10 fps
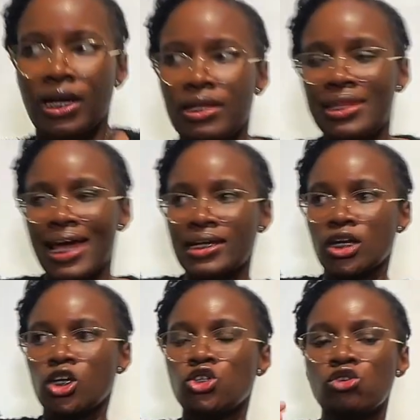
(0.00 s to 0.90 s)
then
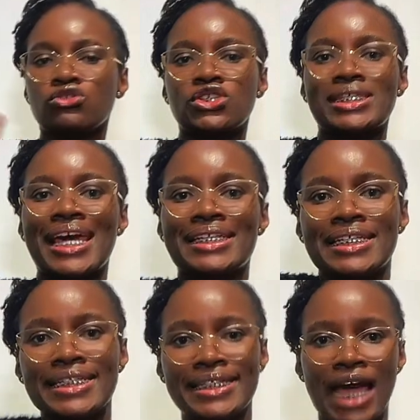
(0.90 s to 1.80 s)
you just
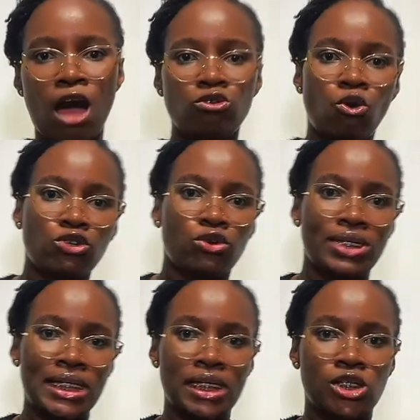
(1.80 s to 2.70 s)
getting down on your
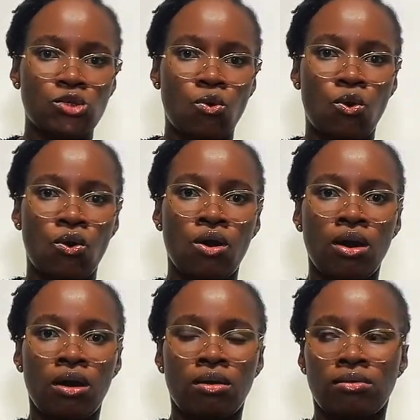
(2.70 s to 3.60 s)
knees or
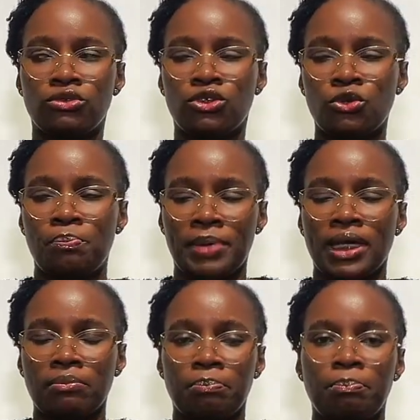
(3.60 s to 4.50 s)
you
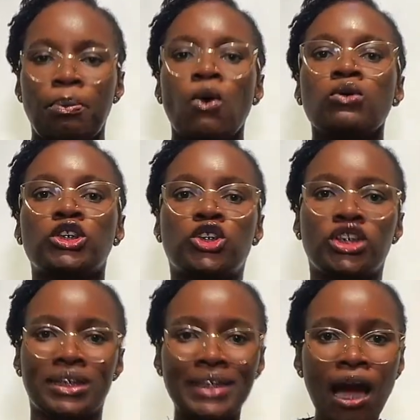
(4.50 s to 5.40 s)
being
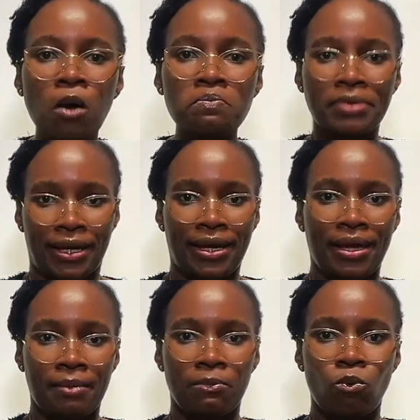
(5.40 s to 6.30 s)
pushed down by
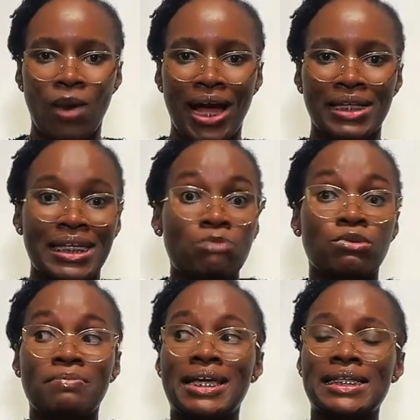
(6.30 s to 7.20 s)
him while he
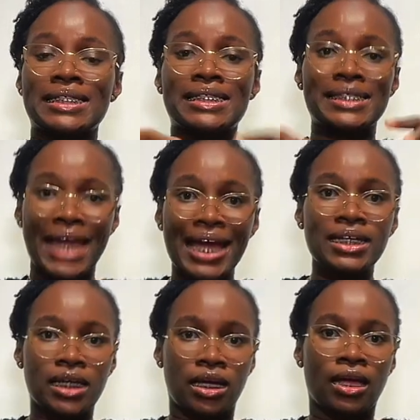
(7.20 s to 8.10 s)
remains
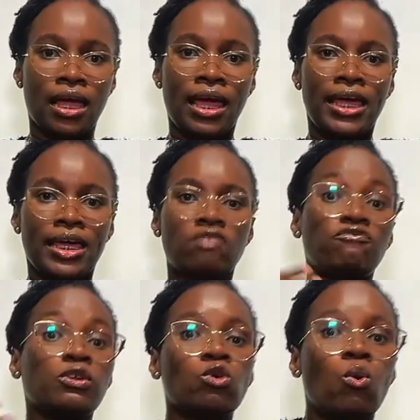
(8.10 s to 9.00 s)
standing can
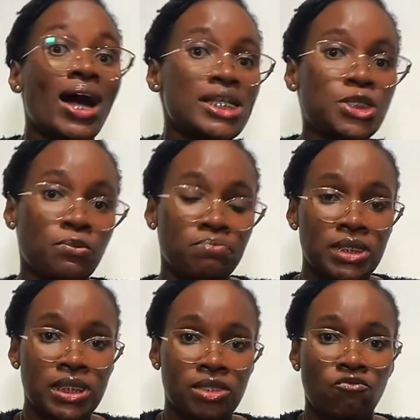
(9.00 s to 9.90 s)
feel quite
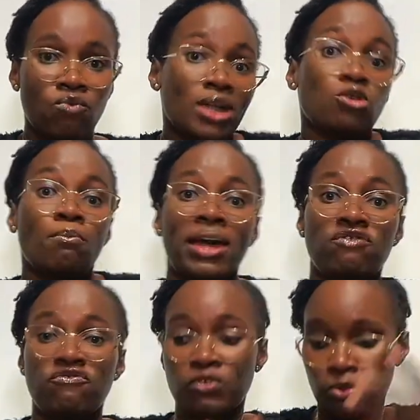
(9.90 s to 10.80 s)
submissive, while your
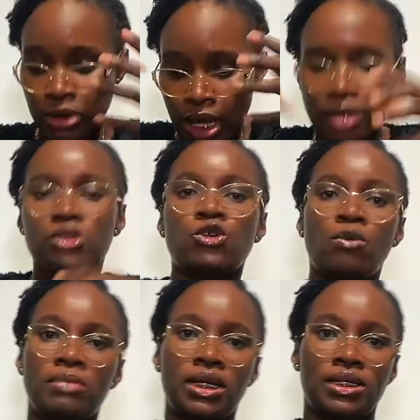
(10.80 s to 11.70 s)
man feels
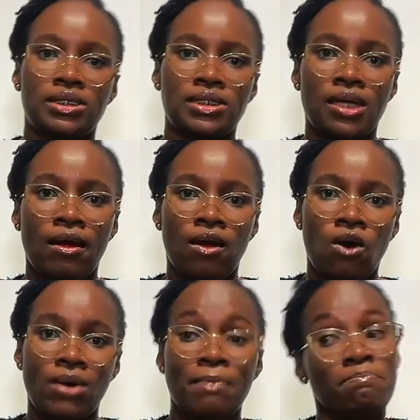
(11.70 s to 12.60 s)
dominant.
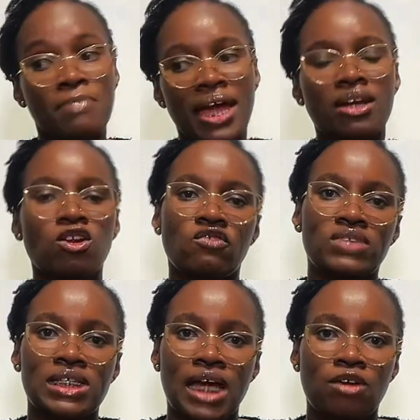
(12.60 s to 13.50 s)
All right, men love
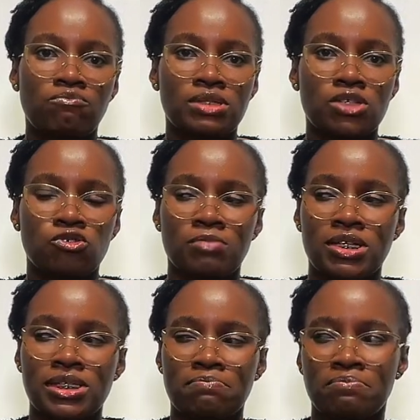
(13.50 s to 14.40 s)
this kind of position
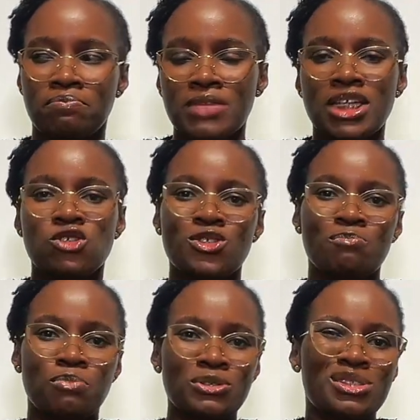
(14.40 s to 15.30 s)
because it
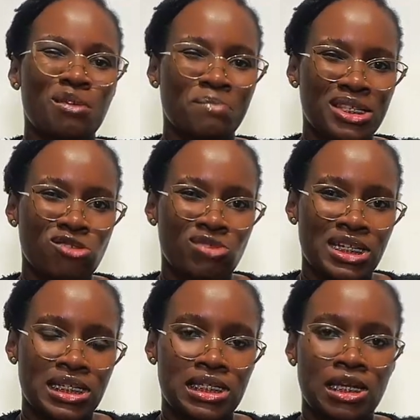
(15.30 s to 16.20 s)
just boosts your
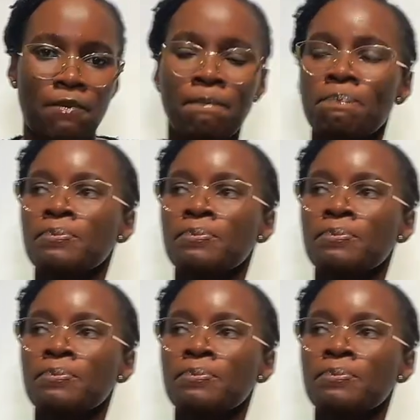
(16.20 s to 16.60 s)
masculinity.